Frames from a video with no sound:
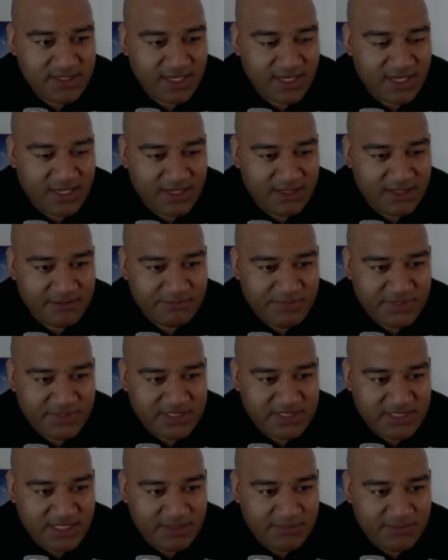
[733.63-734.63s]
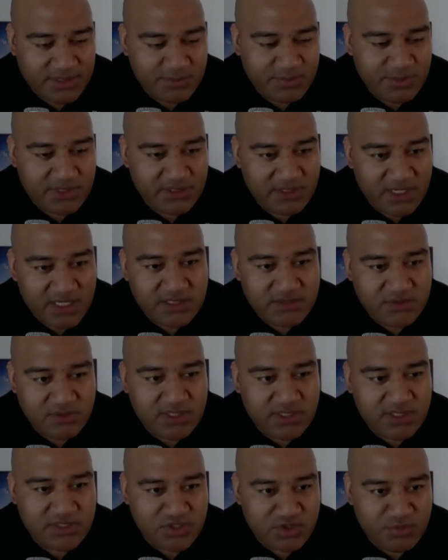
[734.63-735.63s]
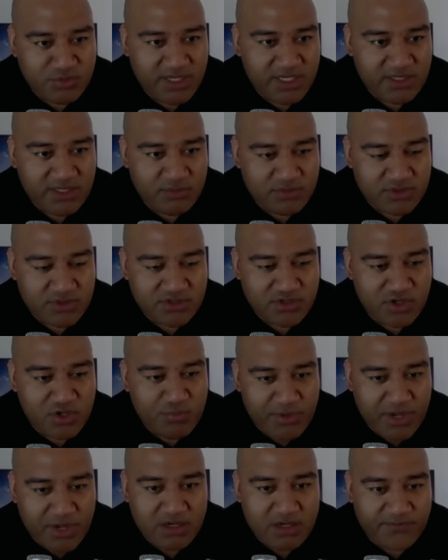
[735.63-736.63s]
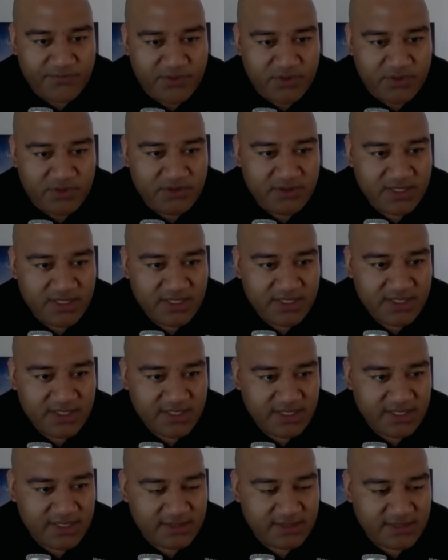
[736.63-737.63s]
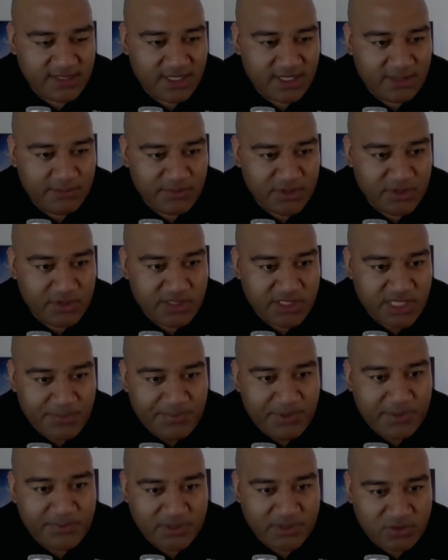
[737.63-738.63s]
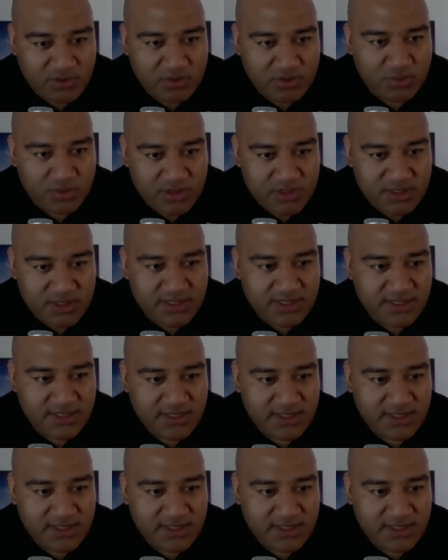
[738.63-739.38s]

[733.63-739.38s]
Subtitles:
But it's been nice talking to you, man. We're so proud of you. And, keep up the good work.